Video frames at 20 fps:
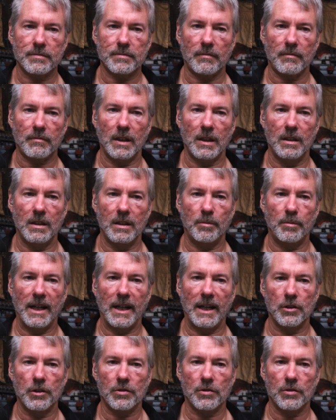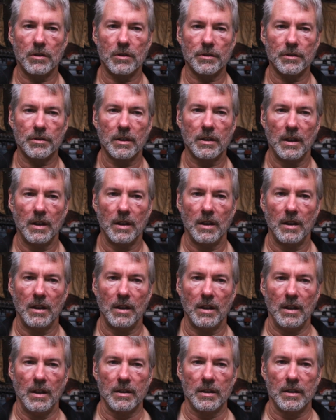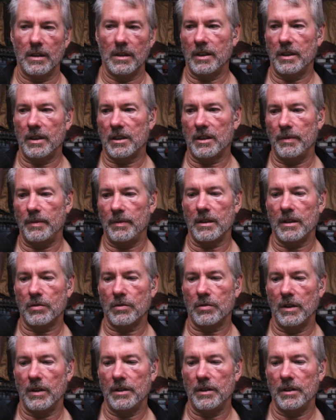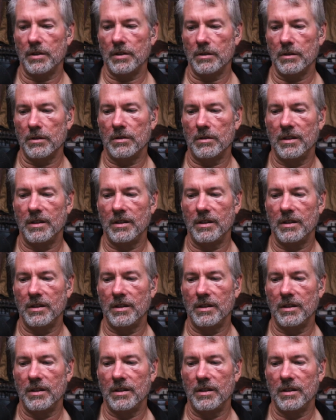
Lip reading: And the patent trolls. So it takes me to 22,